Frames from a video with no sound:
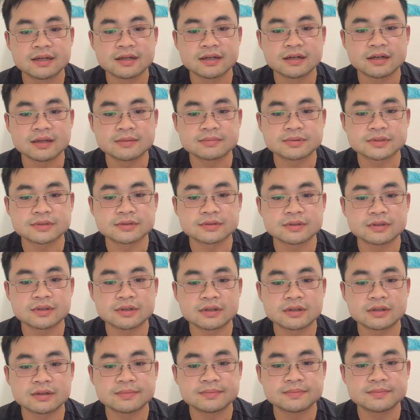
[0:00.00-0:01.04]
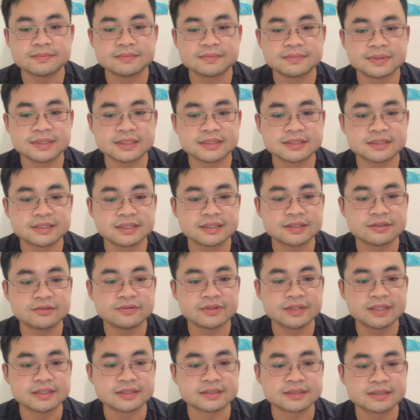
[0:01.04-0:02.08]
absorption
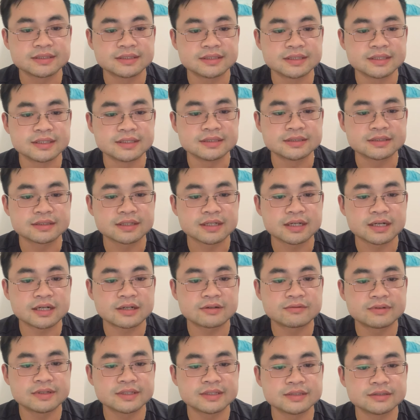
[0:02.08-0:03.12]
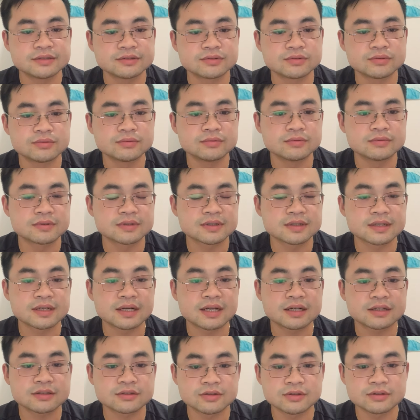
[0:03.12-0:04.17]
rate, it converts into
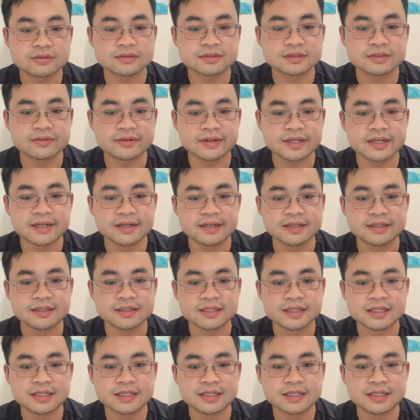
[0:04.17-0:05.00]
glucose quickly,